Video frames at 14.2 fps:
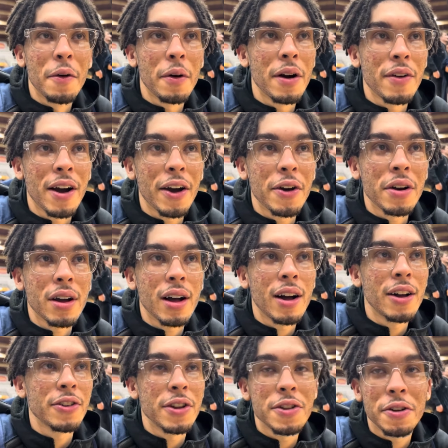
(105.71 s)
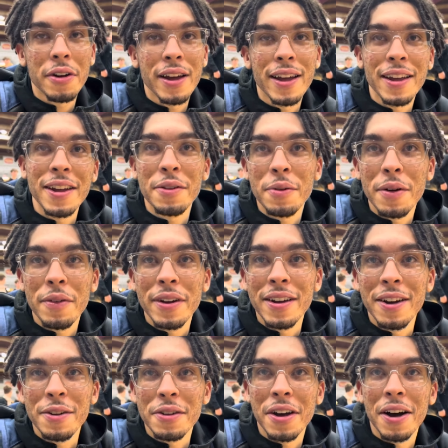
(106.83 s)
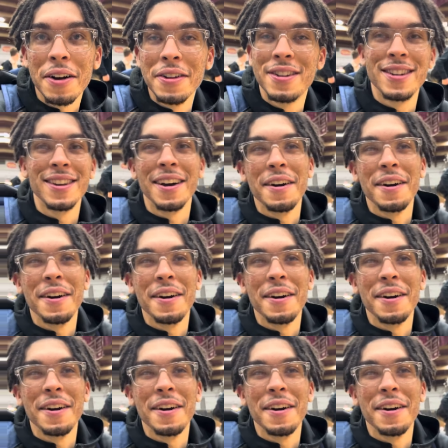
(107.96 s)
wherever I go to college, and he's gonna hang his wherever he goes to college. So,